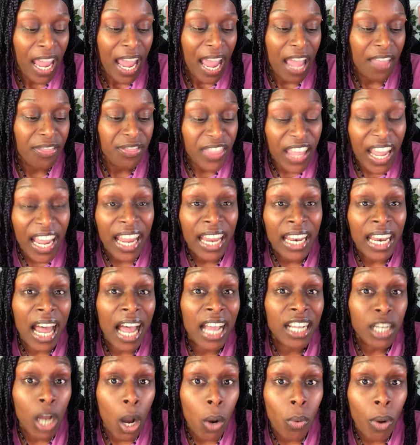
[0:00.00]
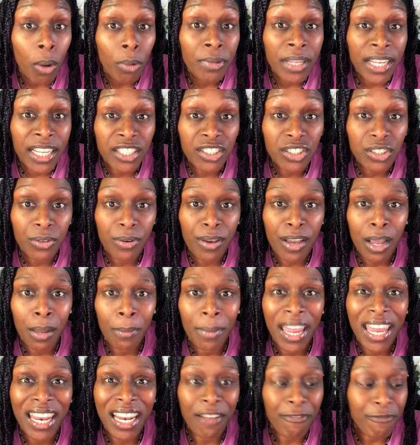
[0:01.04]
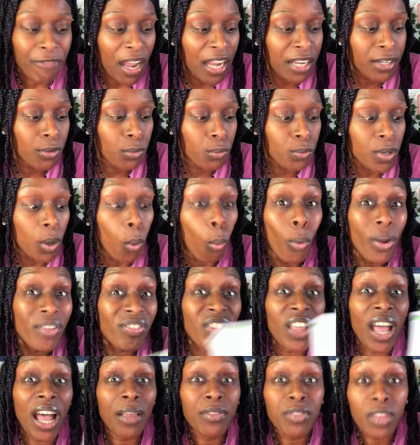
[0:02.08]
And then I go on Instagram, and I find a reel with the,